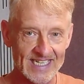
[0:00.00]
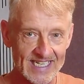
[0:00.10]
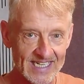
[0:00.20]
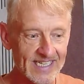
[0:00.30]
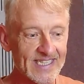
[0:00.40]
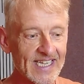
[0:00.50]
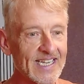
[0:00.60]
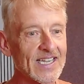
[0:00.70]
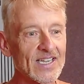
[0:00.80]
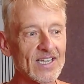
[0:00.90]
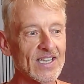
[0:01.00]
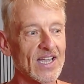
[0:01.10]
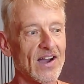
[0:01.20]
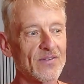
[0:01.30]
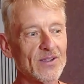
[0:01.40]
I think
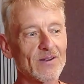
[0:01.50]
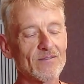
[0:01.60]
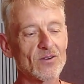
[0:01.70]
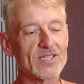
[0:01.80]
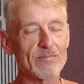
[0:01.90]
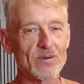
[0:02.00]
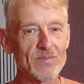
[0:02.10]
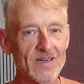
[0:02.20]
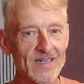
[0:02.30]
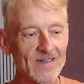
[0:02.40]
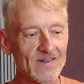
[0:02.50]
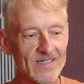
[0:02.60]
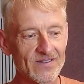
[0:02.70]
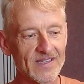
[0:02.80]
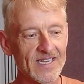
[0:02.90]
when I've looked up on my
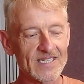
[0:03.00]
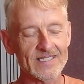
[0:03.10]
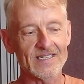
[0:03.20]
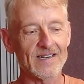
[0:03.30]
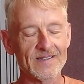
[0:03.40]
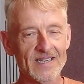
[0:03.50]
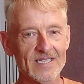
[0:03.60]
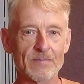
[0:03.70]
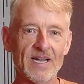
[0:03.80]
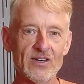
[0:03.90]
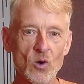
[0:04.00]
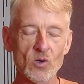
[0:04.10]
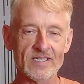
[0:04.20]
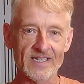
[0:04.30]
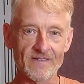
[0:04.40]
analyzer, I think it's about an
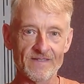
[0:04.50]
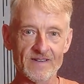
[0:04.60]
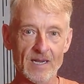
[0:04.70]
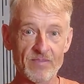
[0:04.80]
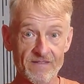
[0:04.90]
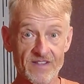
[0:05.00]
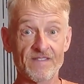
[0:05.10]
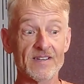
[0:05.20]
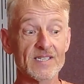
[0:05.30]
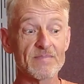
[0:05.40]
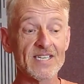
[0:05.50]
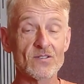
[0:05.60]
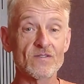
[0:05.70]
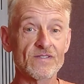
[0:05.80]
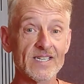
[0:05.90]
octave above the
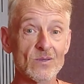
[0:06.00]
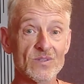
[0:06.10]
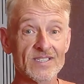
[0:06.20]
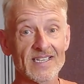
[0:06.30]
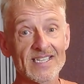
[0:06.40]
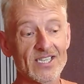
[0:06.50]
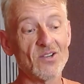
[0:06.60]
fundamental frequency.